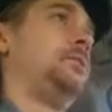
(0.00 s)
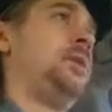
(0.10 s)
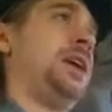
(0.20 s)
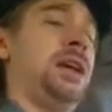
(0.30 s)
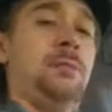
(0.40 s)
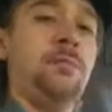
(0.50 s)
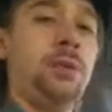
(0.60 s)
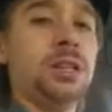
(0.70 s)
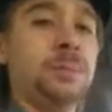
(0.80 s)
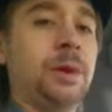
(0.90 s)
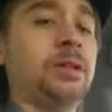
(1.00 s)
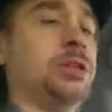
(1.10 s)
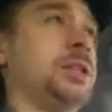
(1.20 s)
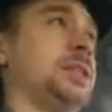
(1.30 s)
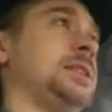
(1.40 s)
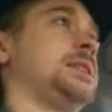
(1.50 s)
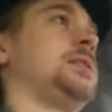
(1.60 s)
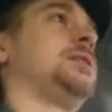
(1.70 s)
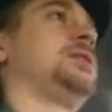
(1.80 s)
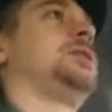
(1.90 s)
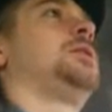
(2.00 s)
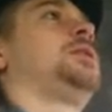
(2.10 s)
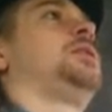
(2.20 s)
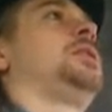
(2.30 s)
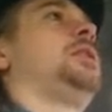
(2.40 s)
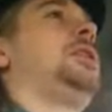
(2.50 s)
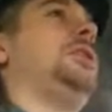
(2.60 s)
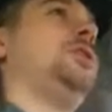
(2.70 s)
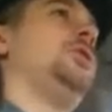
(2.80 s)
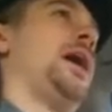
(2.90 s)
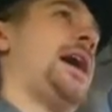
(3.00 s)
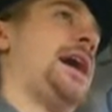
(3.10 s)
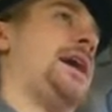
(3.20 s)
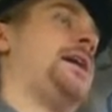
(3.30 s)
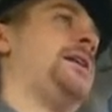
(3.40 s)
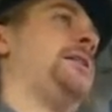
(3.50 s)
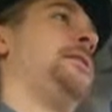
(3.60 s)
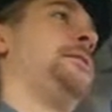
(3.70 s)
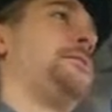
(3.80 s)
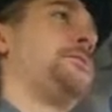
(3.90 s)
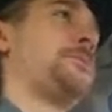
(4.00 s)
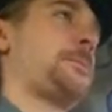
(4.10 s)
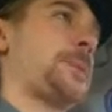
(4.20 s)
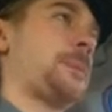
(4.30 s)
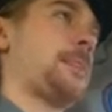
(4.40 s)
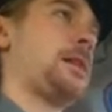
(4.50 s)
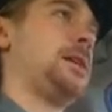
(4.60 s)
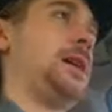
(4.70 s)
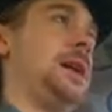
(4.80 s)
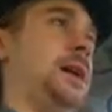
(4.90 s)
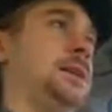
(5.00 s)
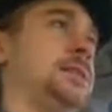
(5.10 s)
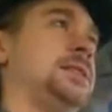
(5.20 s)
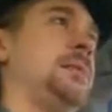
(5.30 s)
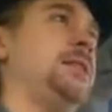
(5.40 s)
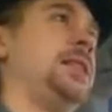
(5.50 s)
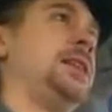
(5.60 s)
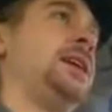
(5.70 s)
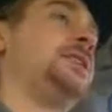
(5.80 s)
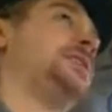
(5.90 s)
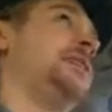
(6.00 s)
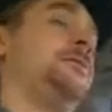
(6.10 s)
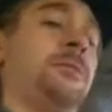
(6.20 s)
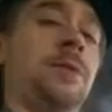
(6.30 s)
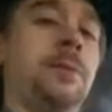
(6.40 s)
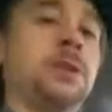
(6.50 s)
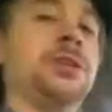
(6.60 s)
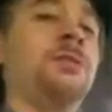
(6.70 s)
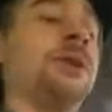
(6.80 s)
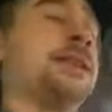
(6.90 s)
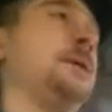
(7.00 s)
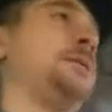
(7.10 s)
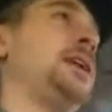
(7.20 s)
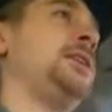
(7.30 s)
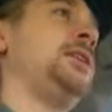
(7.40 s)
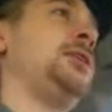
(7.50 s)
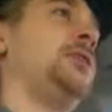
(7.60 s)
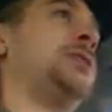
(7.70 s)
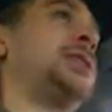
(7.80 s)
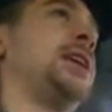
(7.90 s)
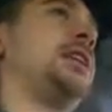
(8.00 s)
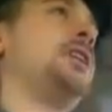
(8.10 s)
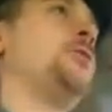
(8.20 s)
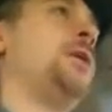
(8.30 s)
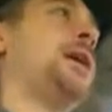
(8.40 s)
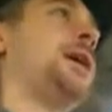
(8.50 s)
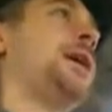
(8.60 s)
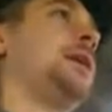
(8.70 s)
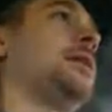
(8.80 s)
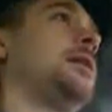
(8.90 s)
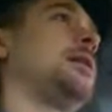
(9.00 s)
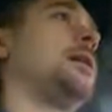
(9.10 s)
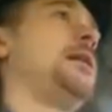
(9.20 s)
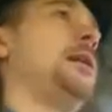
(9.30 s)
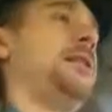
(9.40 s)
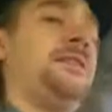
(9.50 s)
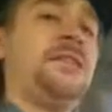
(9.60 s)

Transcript: being bullet sponges. You have some of the things like from the Bungie weekly update, they're taking away the